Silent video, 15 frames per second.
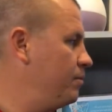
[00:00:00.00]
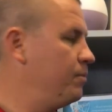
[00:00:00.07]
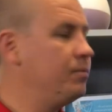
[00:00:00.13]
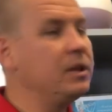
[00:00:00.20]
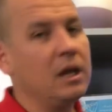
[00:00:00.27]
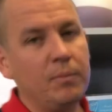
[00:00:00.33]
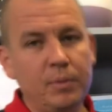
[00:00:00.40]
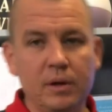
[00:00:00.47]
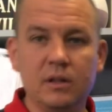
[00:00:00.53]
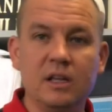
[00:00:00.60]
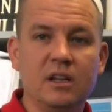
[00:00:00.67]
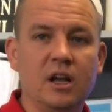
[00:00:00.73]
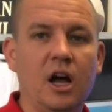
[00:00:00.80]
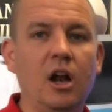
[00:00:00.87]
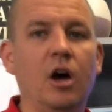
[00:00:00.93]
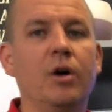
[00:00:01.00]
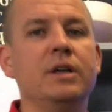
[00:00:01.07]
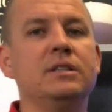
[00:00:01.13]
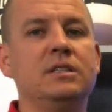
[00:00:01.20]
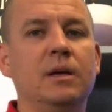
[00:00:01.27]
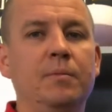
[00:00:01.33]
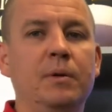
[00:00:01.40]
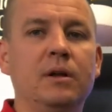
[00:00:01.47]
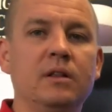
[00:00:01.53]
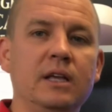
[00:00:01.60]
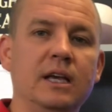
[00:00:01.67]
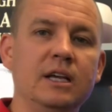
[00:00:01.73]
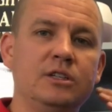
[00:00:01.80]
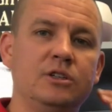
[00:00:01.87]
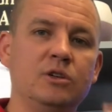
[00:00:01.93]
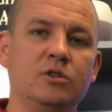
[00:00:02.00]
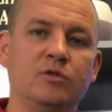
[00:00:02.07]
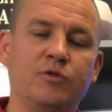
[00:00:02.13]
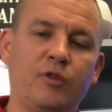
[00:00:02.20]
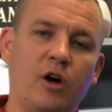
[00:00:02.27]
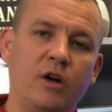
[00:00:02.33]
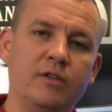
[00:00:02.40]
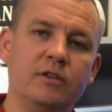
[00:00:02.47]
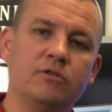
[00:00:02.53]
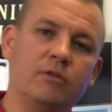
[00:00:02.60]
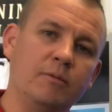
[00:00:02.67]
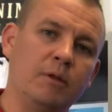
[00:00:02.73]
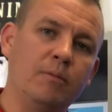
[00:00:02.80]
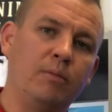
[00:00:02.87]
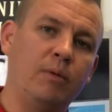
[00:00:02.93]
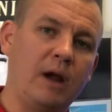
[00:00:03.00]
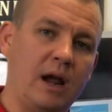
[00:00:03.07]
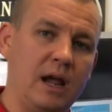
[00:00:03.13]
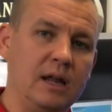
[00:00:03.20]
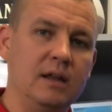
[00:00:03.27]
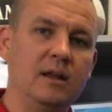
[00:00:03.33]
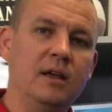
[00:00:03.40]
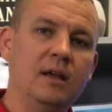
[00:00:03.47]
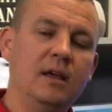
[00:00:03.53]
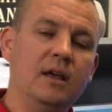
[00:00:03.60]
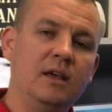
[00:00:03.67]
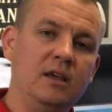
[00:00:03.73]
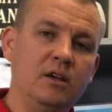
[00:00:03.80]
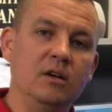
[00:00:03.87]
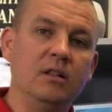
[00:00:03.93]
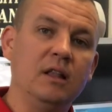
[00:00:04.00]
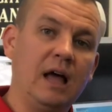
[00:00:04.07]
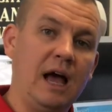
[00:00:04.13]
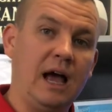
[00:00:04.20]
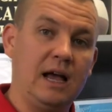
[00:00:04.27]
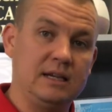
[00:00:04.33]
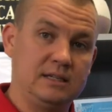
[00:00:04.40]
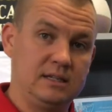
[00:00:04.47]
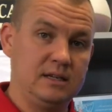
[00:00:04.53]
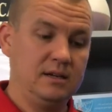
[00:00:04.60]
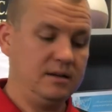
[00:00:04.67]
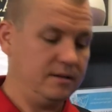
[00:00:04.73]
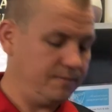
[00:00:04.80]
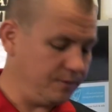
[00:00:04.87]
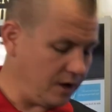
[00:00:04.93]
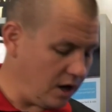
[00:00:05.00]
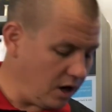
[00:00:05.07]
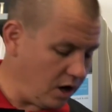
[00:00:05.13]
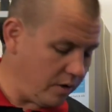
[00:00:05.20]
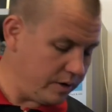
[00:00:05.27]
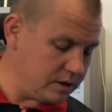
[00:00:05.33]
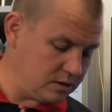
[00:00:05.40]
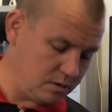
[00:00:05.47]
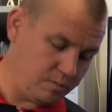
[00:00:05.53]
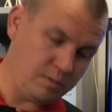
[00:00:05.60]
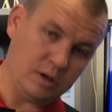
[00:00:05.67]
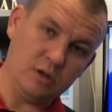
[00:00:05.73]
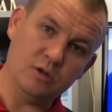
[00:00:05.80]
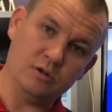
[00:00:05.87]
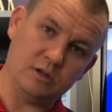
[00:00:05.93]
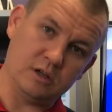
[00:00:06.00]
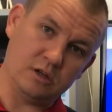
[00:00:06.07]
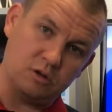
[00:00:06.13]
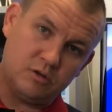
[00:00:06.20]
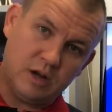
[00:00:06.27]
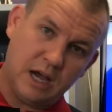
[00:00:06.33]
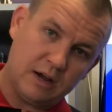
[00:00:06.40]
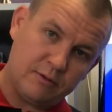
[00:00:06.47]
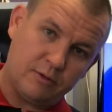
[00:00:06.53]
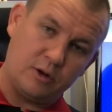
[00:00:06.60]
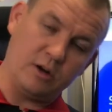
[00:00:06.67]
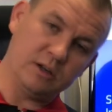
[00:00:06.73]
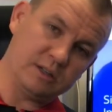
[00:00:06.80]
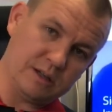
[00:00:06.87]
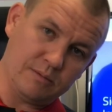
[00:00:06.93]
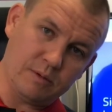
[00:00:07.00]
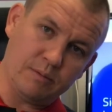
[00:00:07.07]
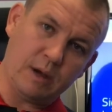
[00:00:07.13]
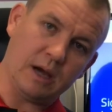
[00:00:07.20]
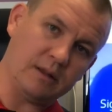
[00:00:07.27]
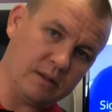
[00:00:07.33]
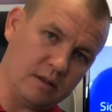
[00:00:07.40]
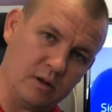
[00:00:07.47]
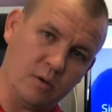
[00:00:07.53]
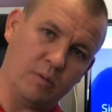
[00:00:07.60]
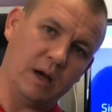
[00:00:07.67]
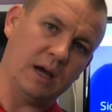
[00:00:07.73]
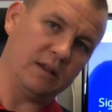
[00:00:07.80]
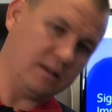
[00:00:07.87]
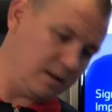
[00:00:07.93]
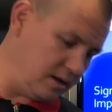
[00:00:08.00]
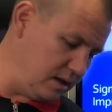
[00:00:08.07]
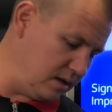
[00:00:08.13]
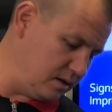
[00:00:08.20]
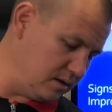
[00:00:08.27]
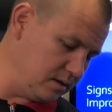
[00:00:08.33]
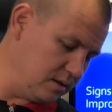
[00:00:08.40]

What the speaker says: typically, not always, typically issues farthest from the brain heal last. Not always, but usually. So neck first, then mid-back, then low back, then knee.